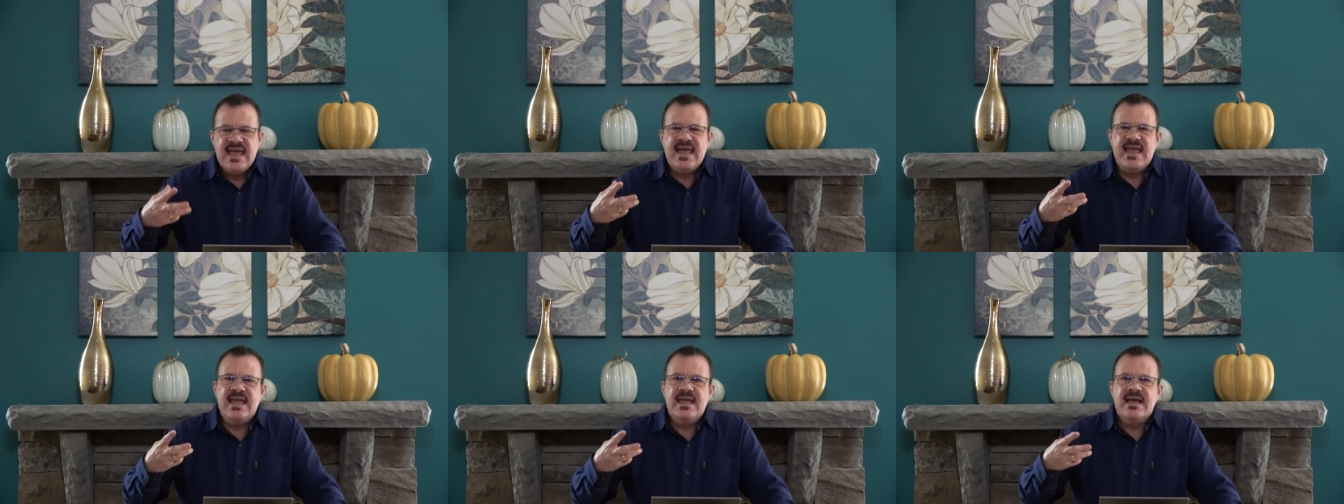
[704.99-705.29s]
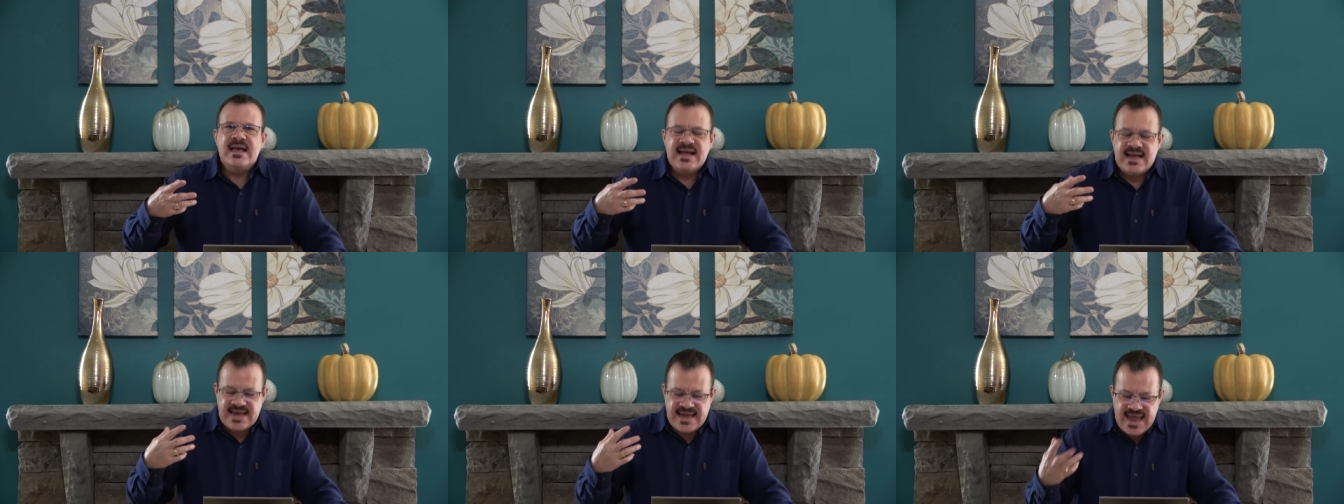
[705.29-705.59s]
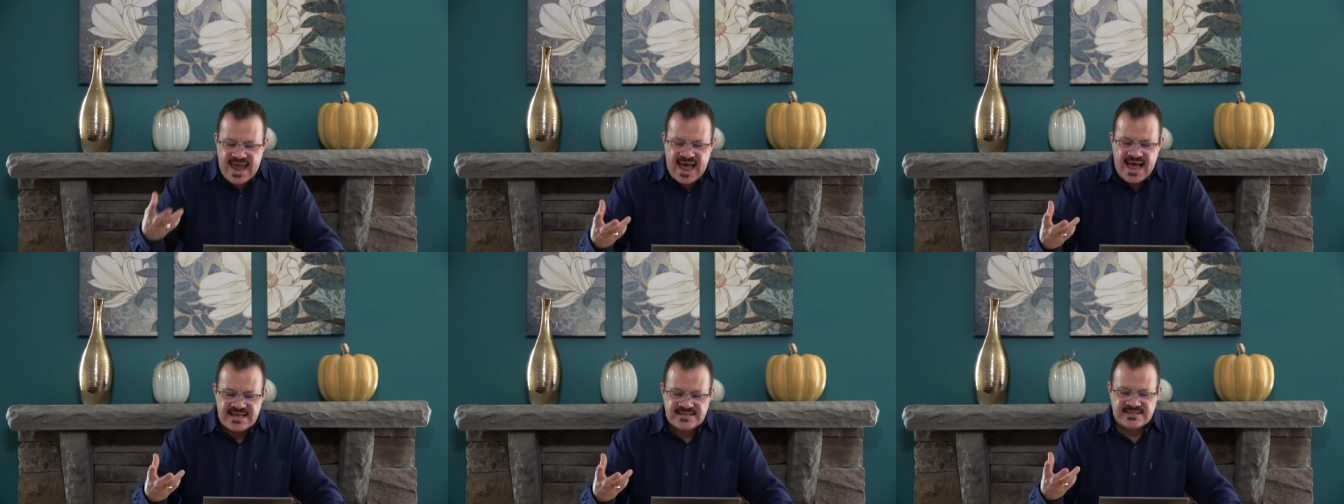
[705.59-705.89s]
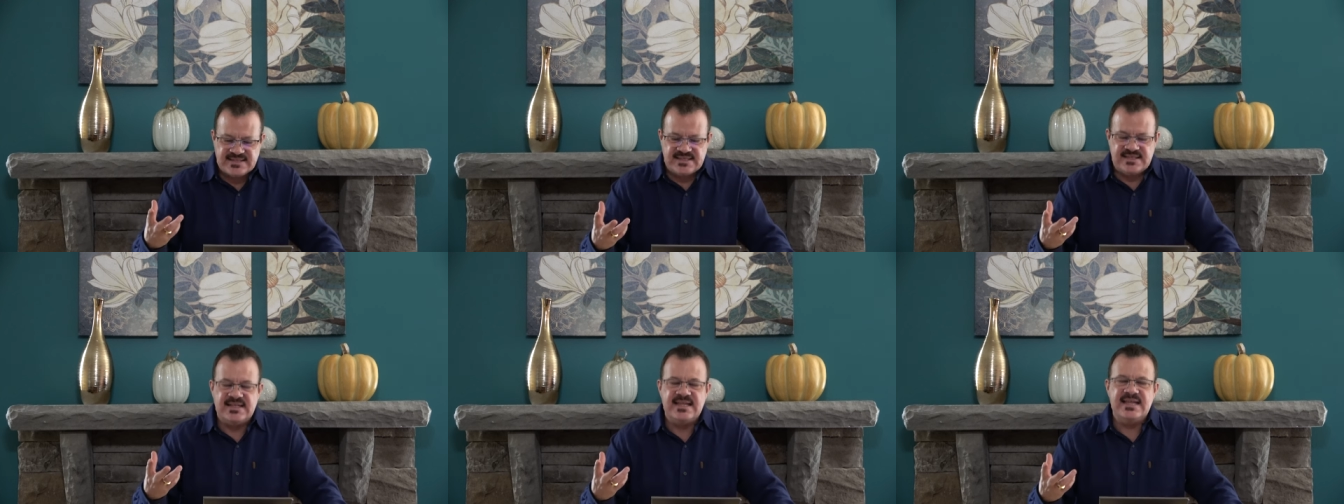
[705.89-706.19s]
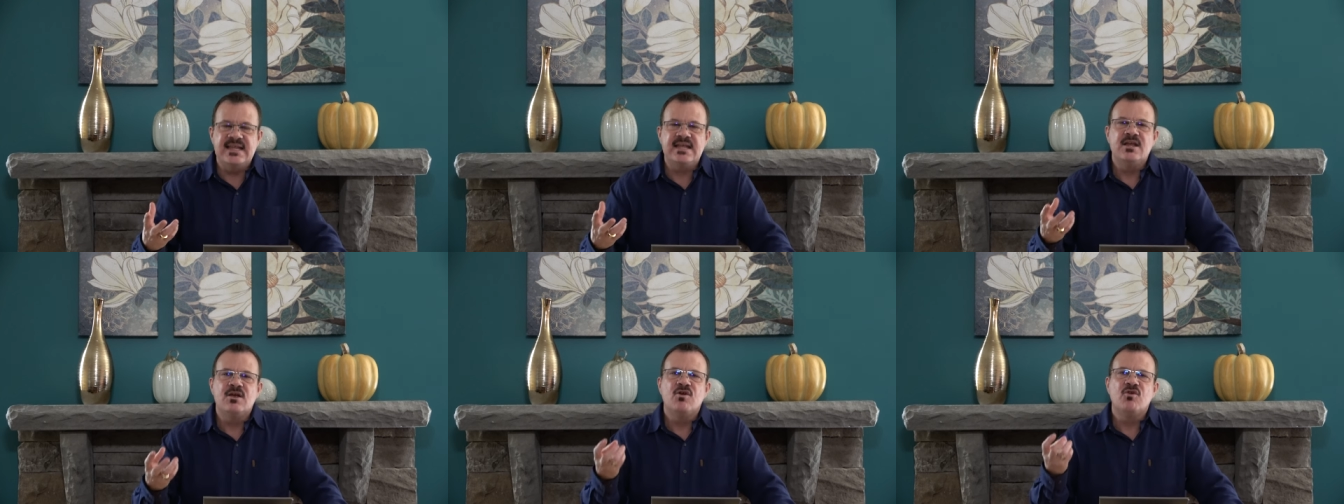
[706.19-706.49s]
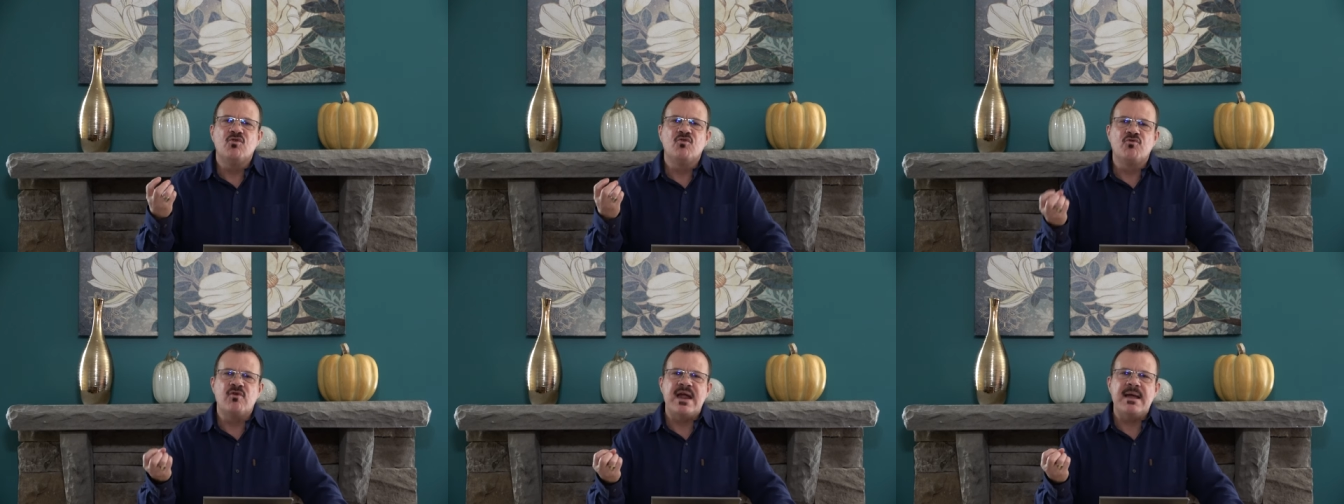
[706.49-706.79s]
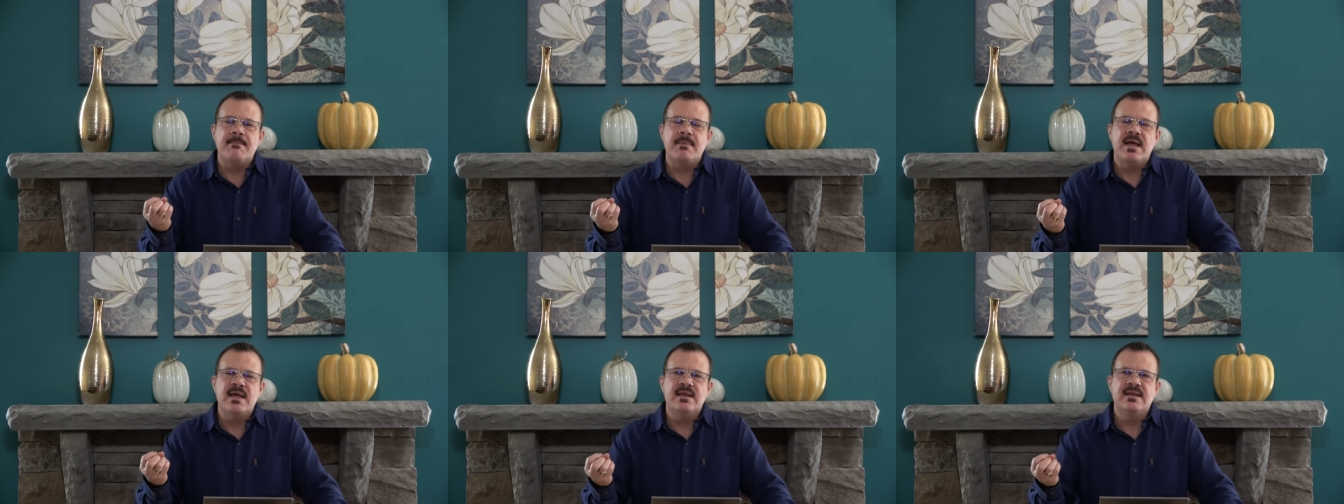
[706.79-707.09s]
a ghastly,
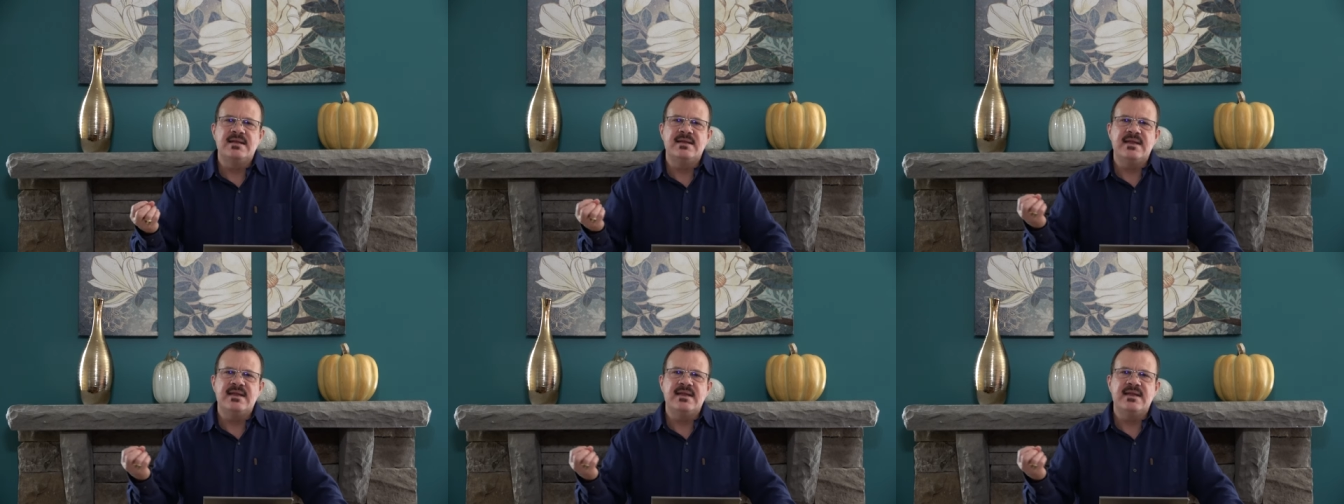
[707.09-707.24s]
grim